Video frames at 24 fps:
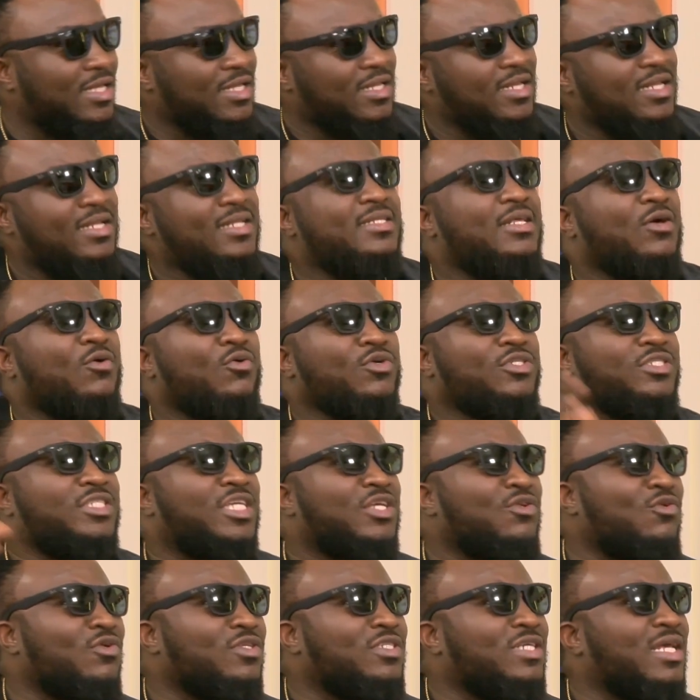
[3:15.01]
And they said, oh,
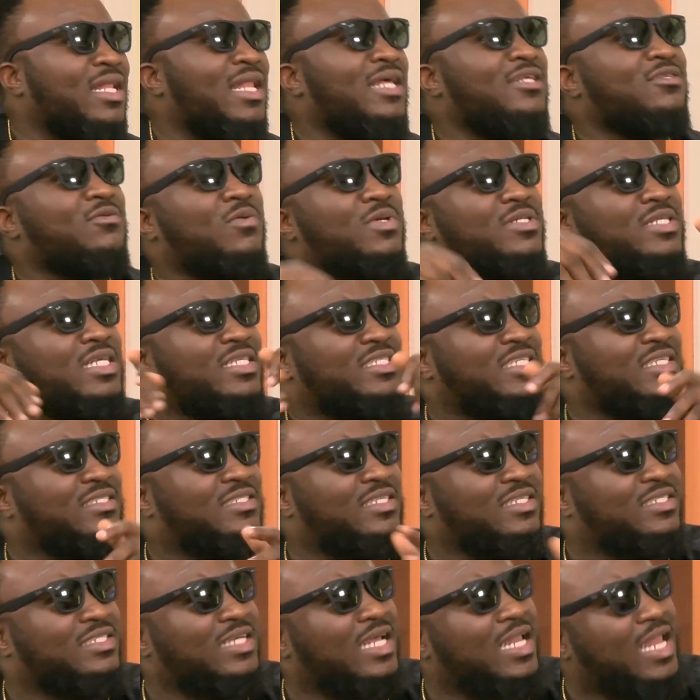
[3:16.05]
Chinochella. Someone said
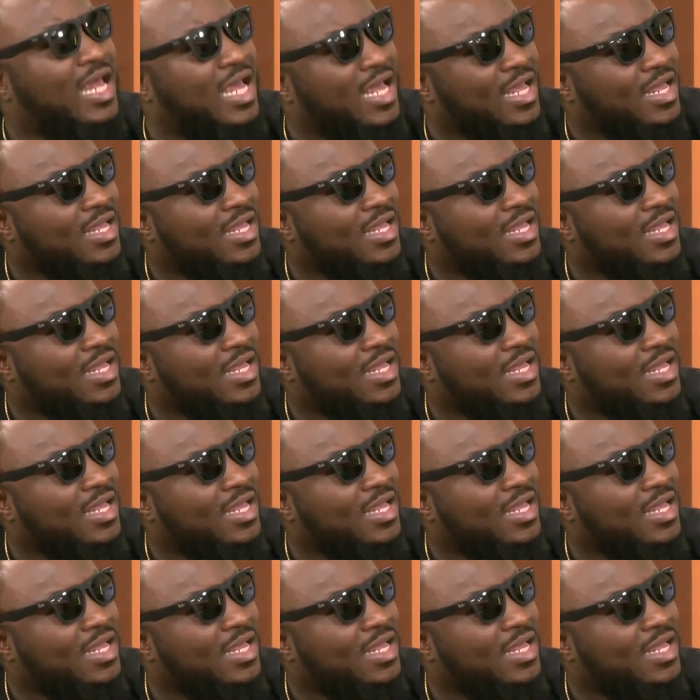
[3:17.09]
Chichichella.